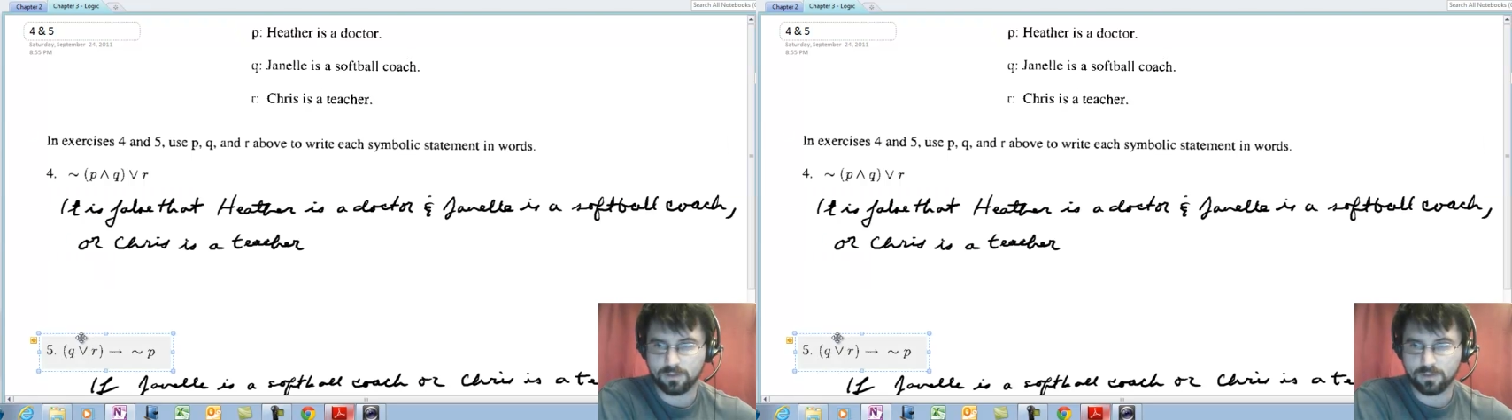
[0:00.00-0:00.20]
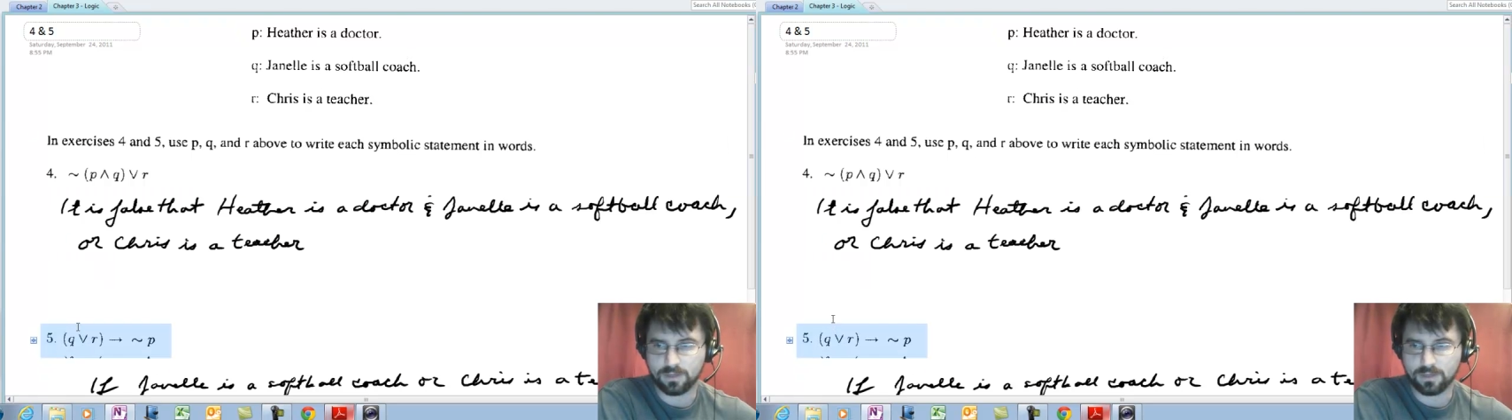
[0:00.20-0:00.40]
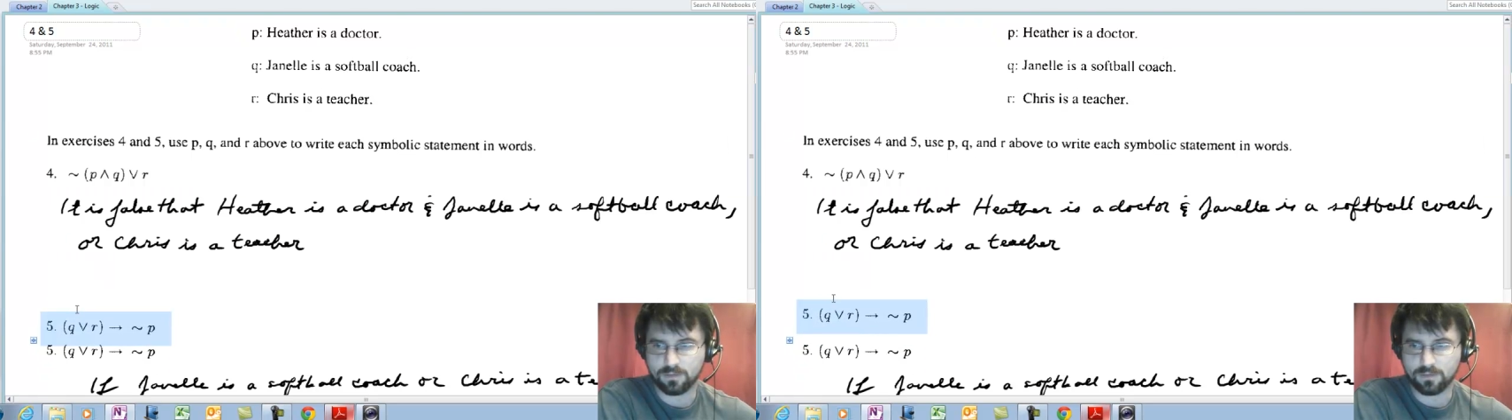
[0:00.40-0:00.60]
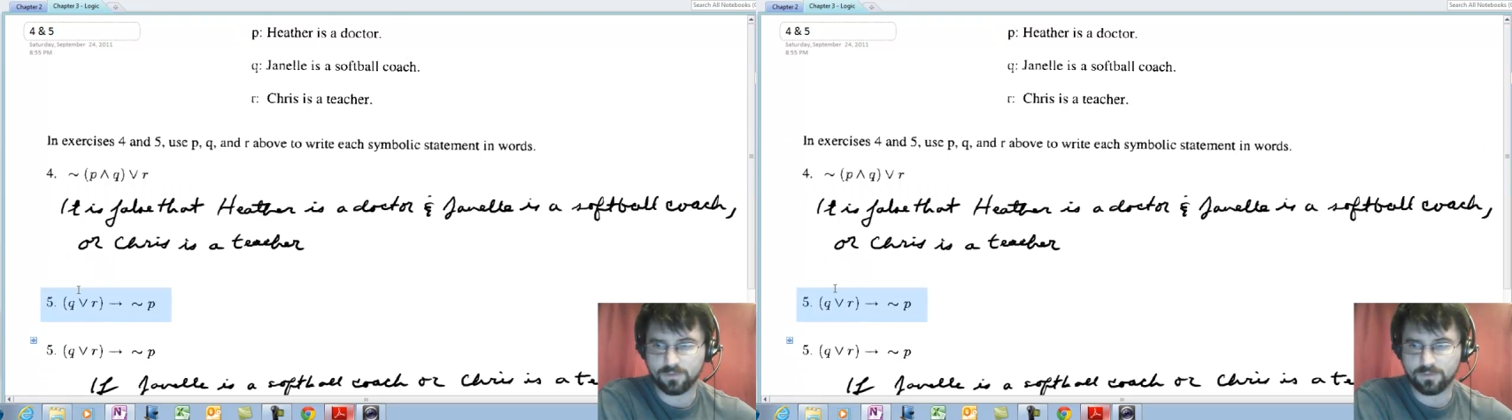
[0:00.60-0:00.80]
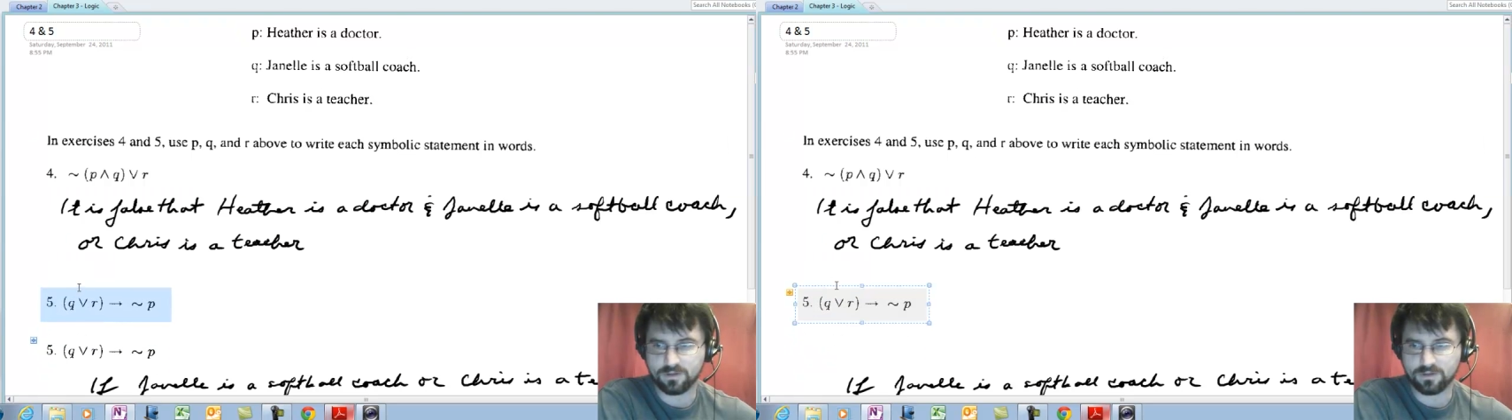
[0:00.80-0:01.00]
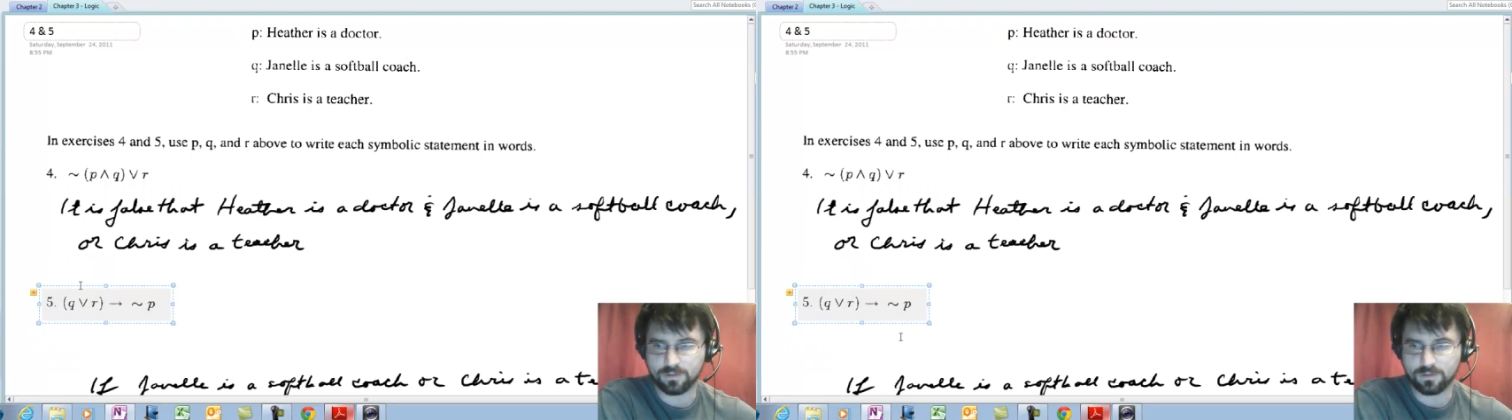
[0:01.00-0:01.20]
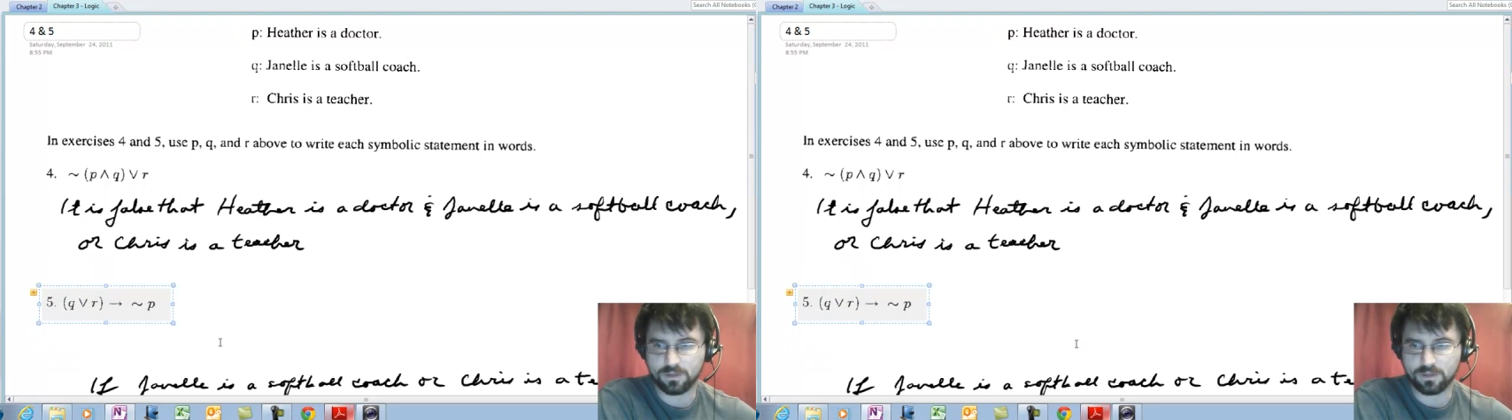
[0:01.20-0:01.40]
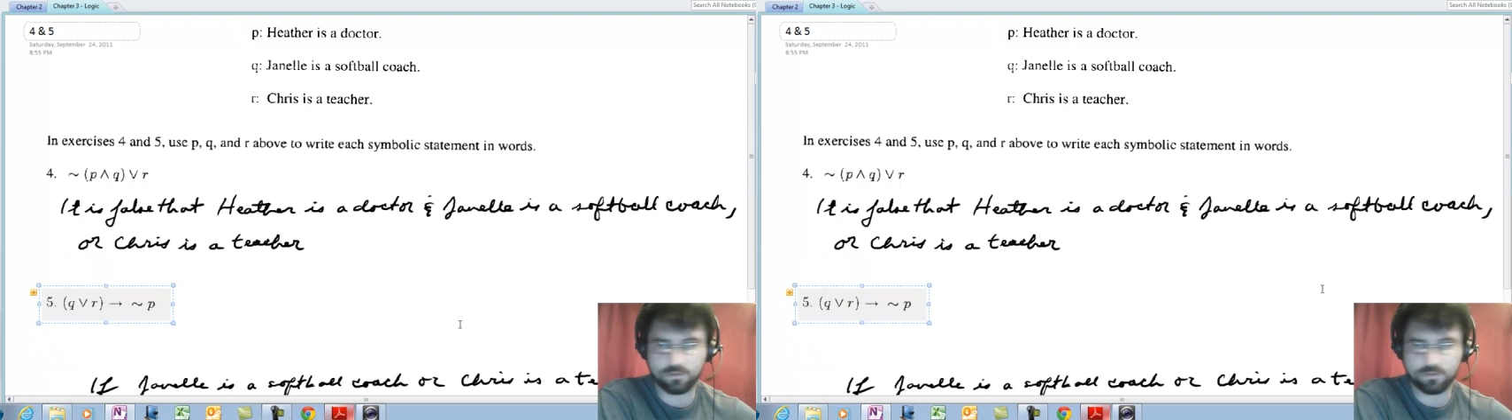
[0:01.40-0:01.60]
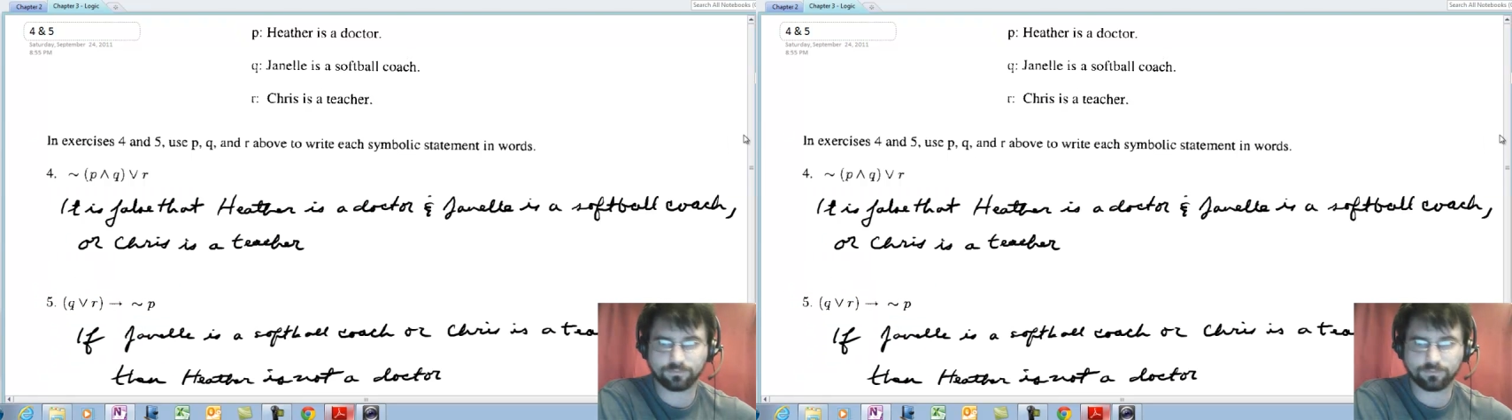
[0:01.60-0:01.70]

Maybe I can move this up a little.